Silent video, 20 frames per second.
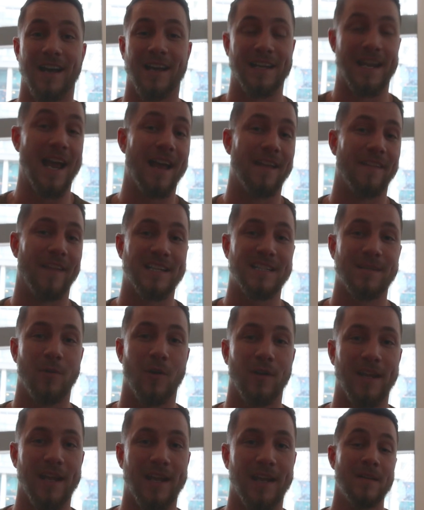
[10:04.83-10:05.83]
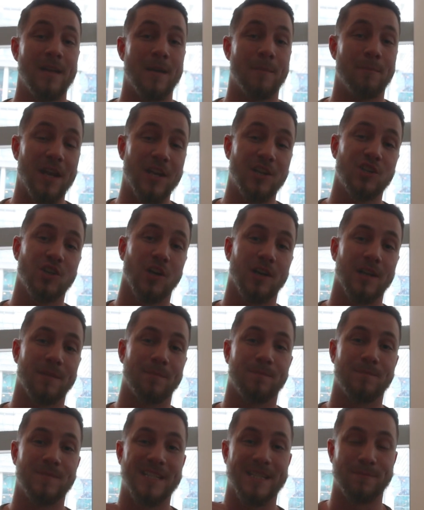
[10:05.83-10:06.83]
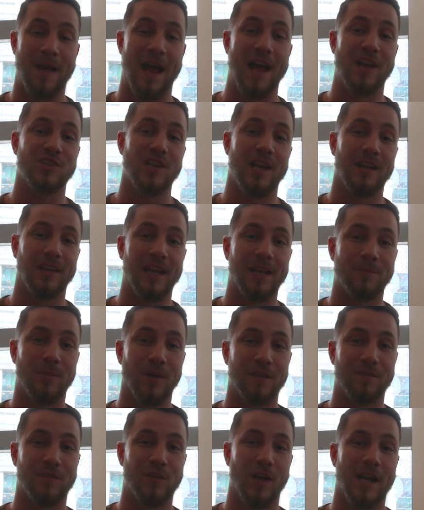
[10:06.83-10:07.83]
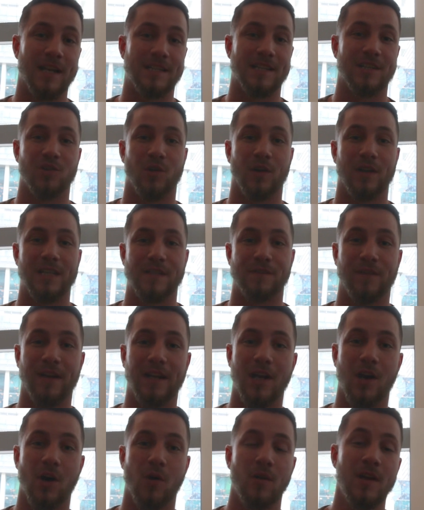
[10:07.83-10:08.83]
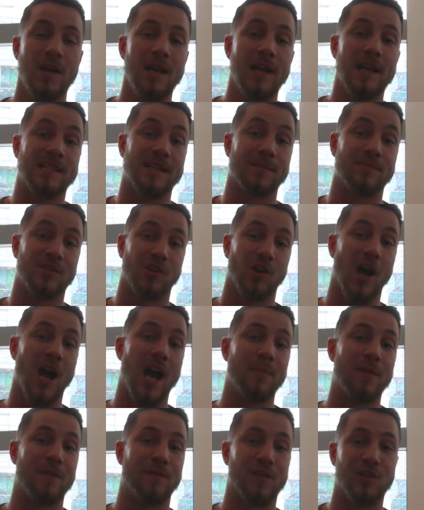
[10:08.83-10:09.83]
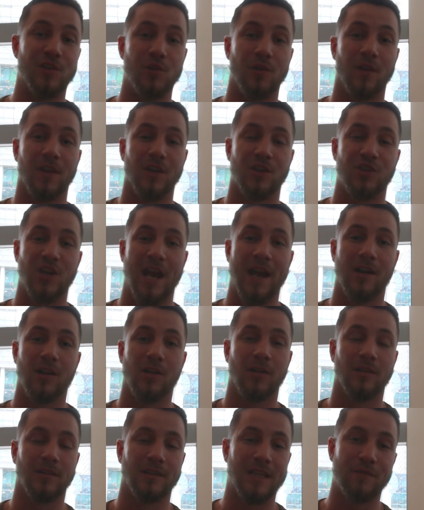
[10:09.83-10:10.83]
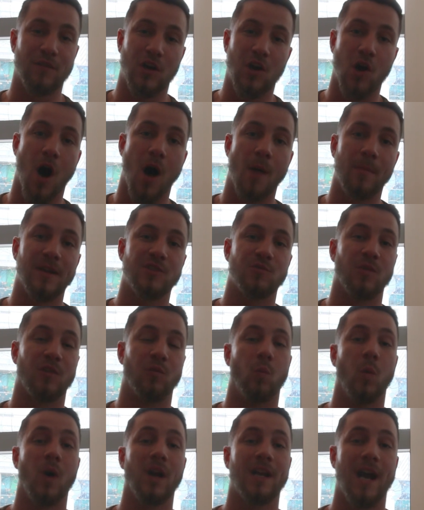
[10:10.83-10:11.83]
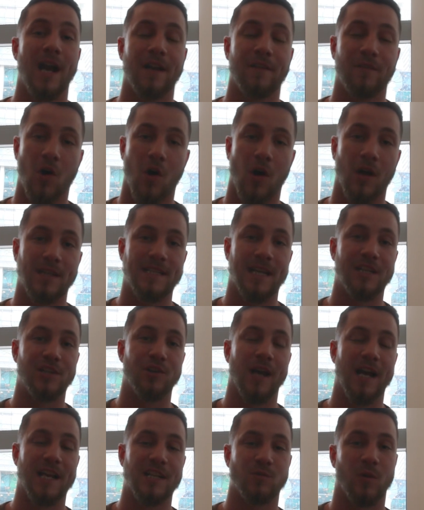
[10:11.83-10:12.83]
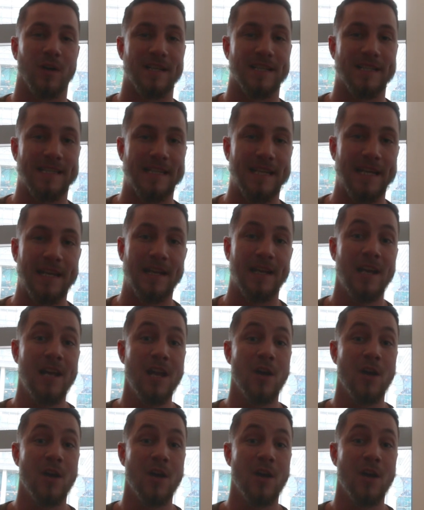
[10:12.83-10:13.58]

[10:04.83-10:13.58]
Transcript: Yeah, that's about it. Make sure to smash that like button if you guys enjoyed this video. Subscribe if you're new to the channel. Leave a comment with what kind of content you guys want to see.